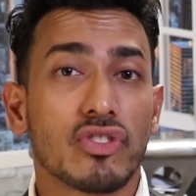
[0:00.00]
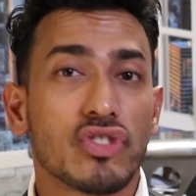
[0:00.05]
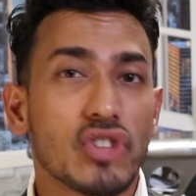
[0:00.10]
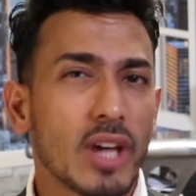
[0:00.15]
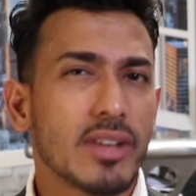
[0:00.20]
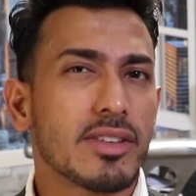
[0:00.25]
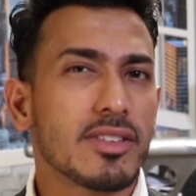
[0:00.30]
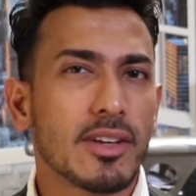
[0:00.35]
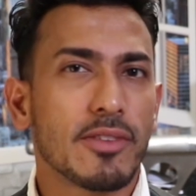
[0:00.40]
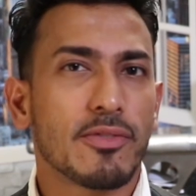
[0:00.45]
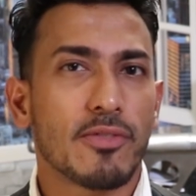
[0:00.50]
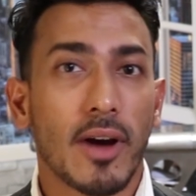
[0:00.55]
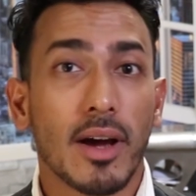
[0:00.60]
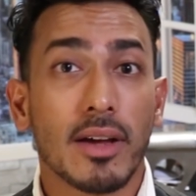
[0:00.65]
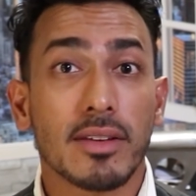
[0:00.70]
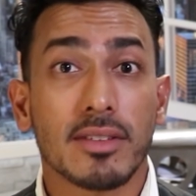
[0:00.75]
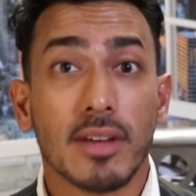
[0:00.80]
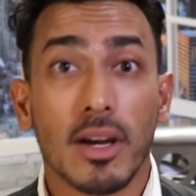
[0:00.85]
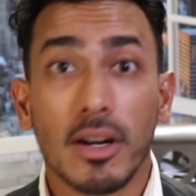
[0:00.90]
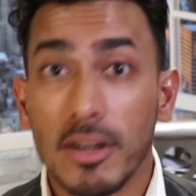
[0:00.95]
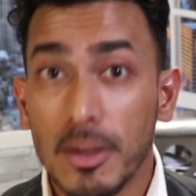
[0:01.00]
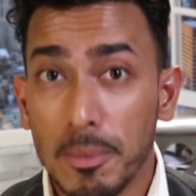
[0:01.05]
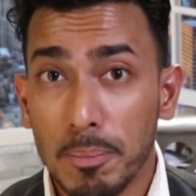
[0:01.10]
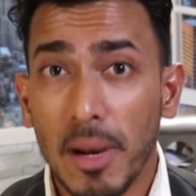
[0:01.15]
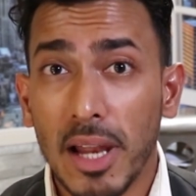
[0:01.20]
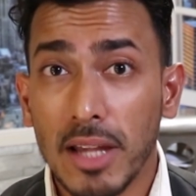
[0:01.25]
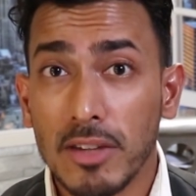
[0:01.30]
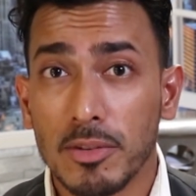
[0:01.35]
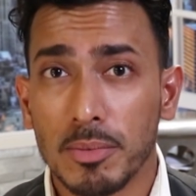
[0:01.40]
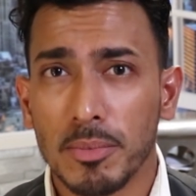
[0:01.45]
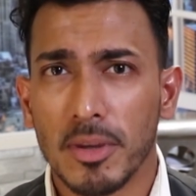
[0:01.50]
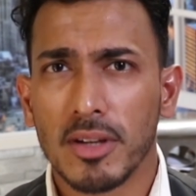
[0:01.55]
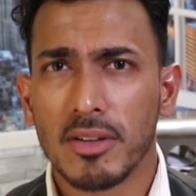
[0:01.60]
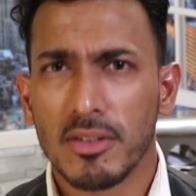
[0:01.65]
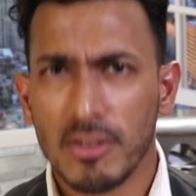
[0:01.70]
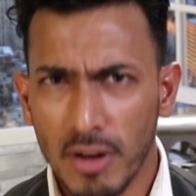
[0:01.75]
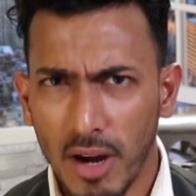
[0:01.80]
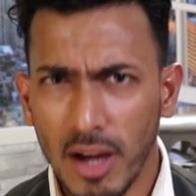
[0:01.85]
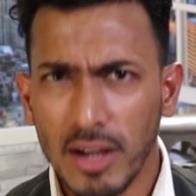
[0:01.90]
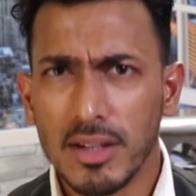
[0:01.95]
justifies a
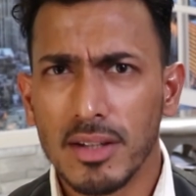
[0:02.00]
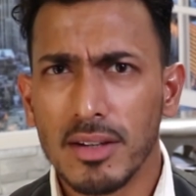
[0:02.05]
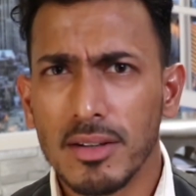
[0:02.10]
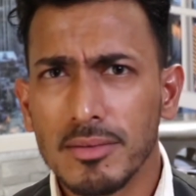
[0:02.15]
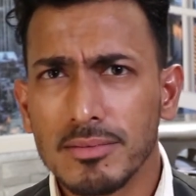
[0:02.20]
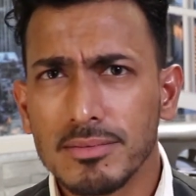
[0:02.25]
replacement, right?